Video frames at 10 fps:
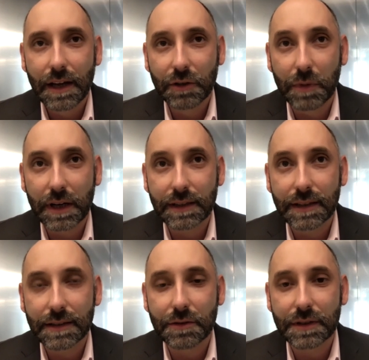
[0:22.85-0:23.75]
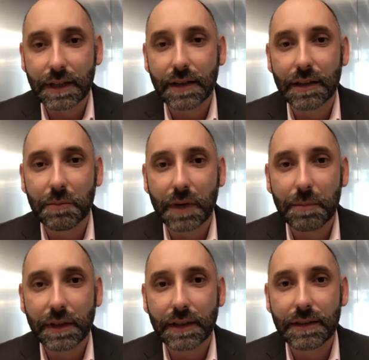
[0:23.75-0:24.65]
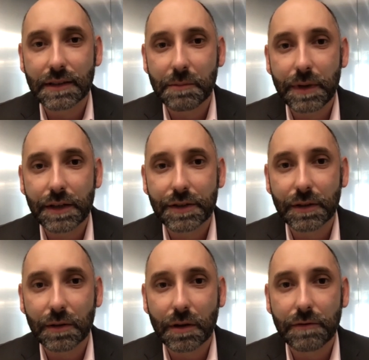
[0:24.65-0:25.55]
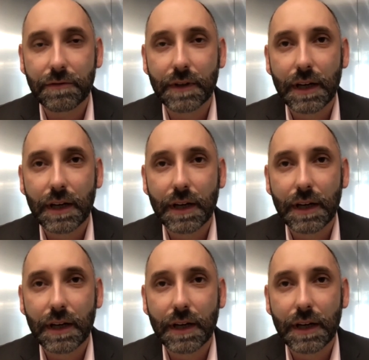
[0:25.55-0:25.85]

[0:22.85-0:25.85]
to market and to scale them up in anticipation of